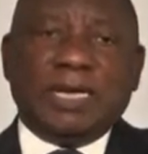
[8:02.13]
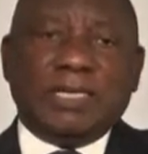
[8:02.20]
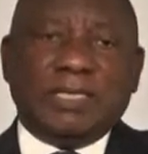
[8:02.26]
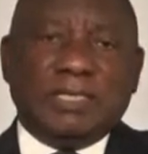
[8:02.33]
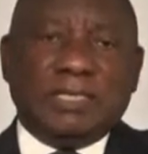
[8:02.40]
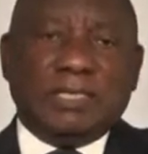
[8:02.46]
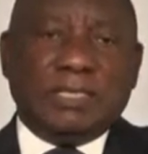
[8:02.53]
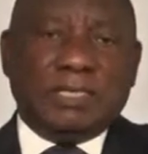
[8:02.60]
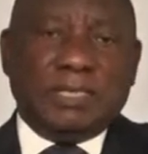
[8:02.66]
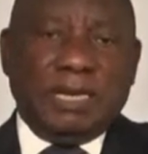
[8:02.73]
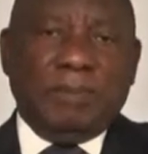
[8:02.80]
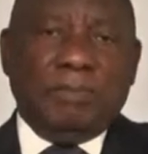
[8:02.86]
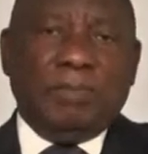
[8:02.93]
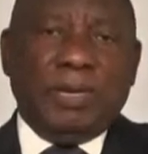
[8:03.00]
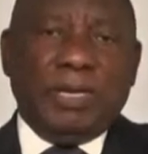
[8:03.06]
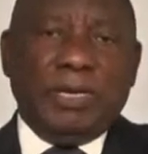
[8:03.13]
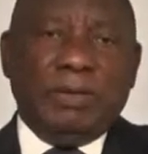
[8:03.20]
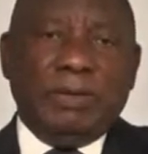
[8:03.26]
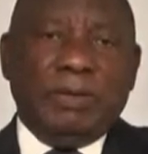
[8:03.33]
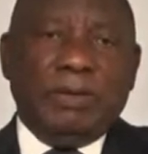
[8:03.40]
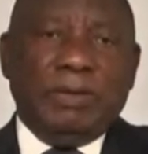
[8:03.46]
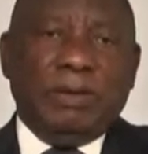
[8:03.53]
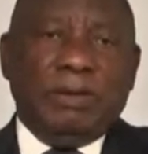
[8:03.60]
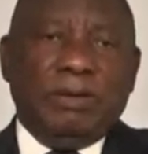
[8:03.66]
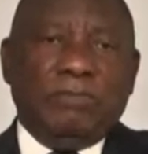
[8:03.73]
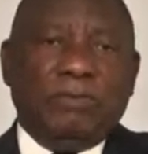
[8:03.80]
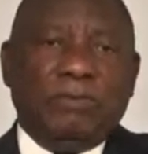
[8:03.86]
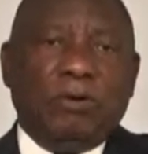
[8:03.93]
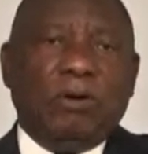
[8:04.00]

assembly for